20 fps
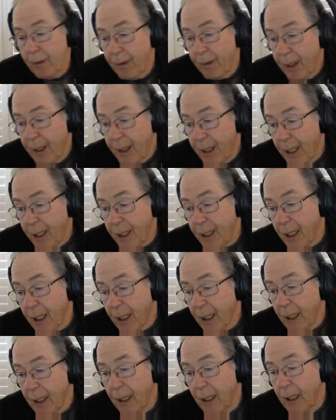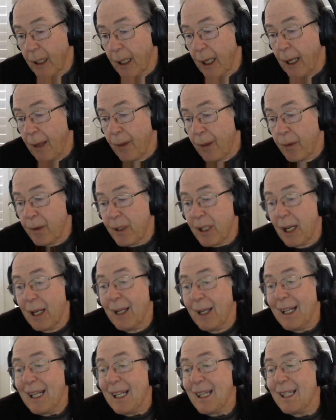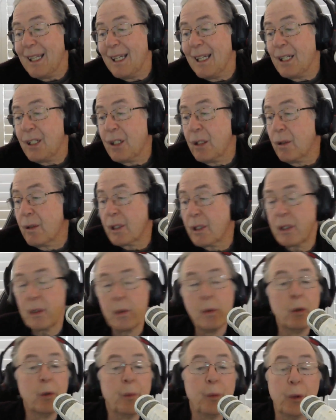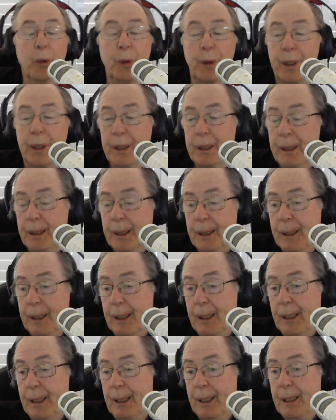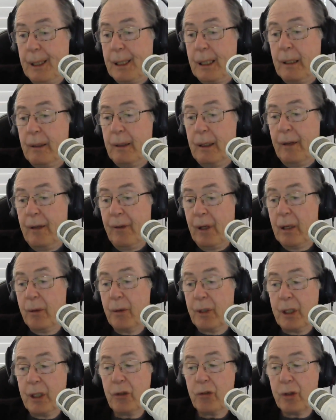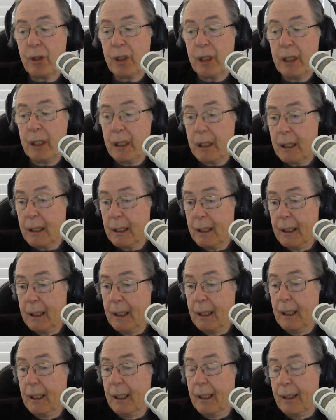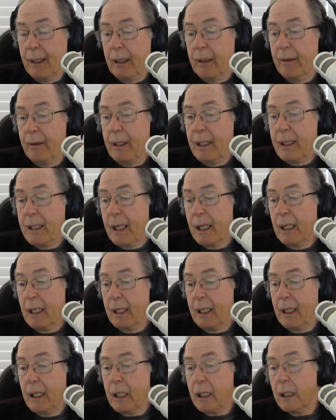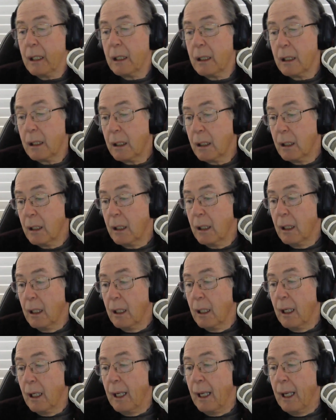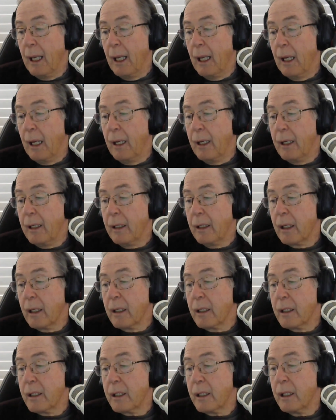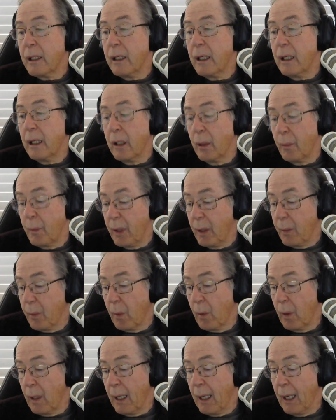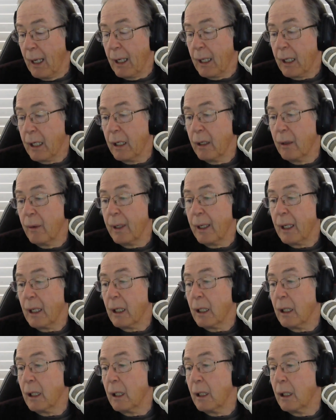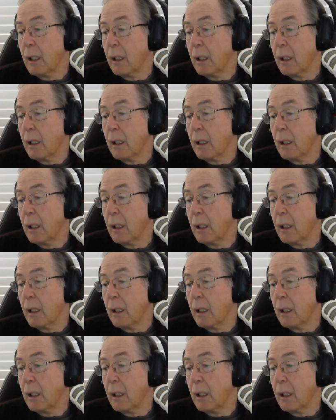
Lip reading: Fantastic. And there is a link there to the scoreboard. So if anyone's interested, there is a link and you can see how people are going.